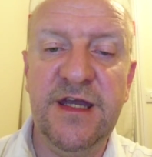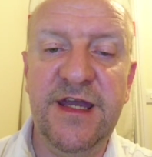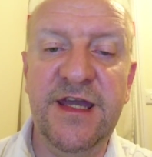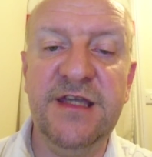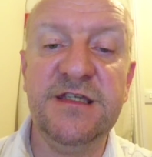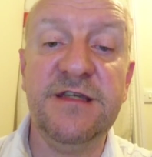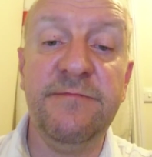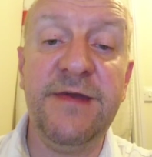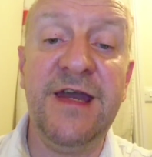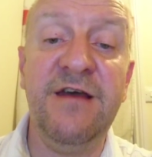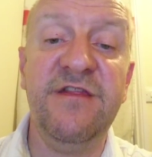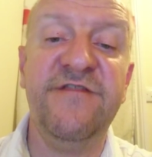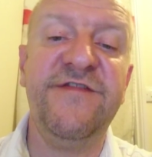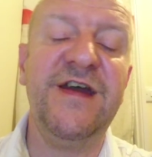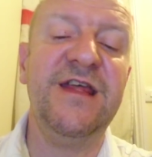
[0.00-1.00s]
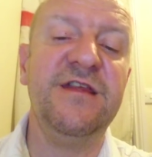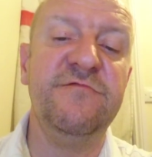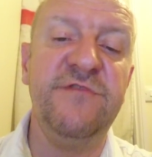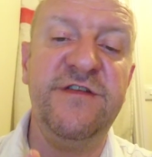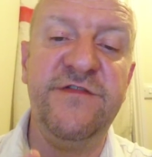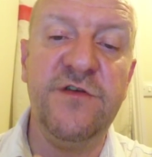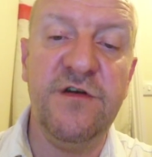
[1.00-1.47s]
It's about the fact that
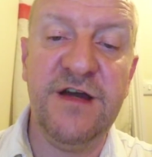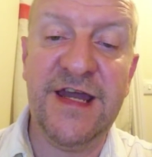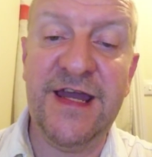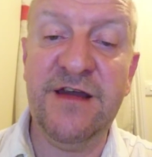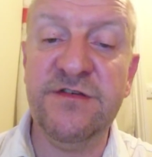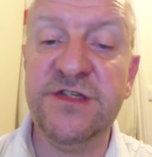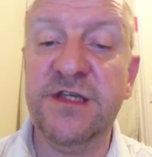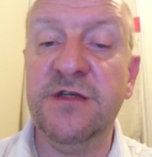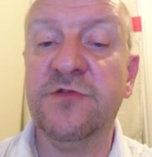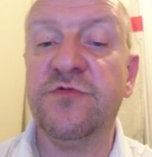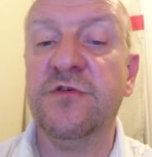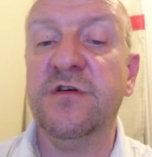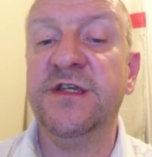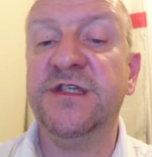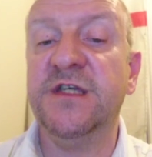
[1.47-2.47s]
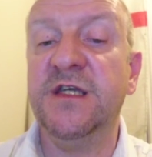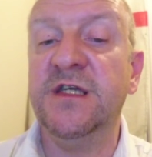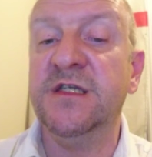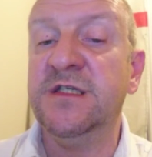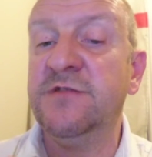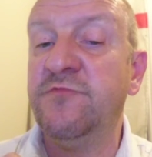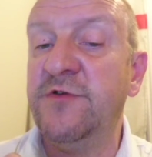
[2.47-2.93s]
we've got a housing
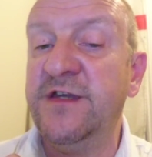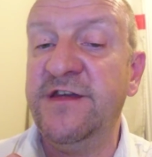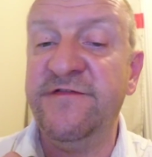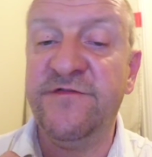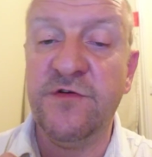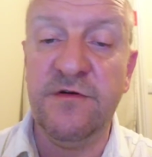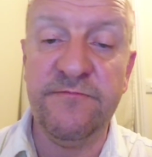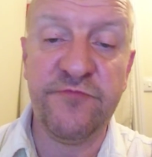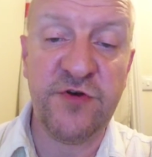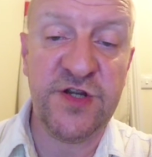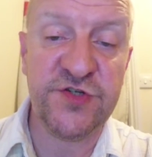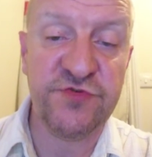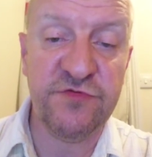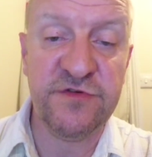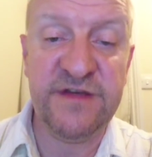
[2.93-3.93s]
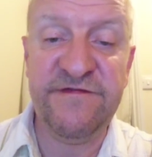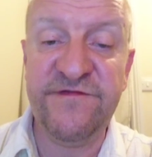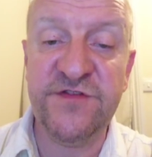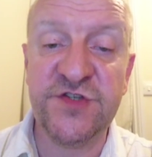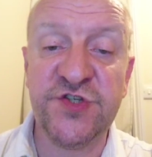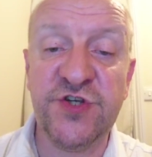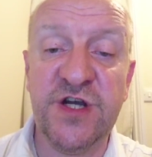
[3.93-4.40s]
crisis, we've got pressure on
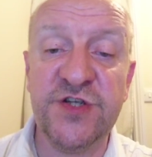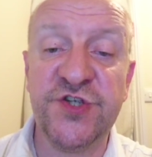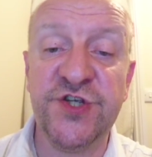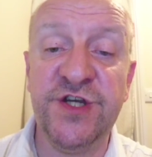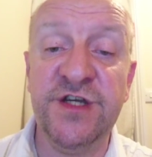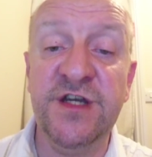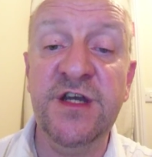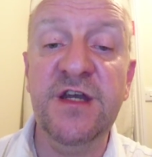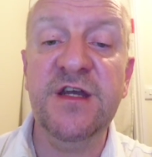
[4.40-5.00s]
infrastructure,